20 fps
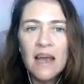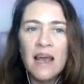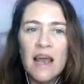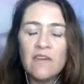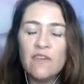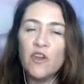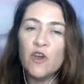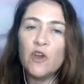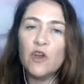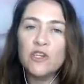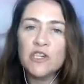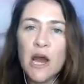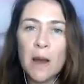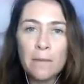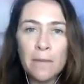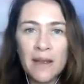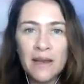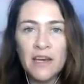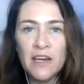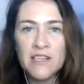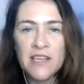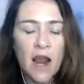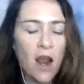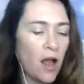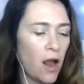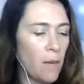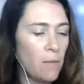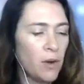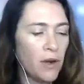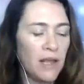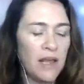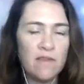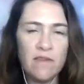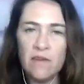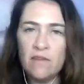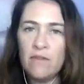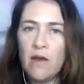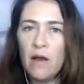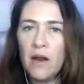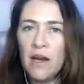If you jump in, you say, like, I'm going
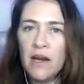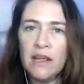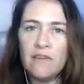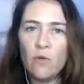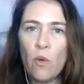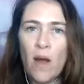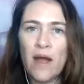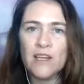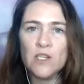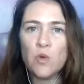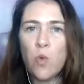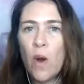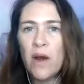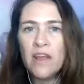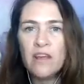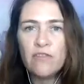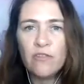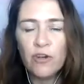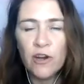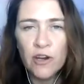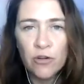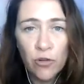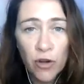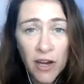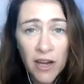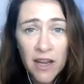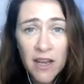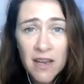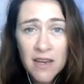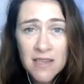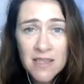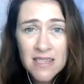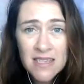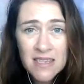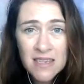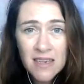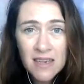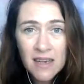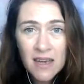to give away 20 free readings,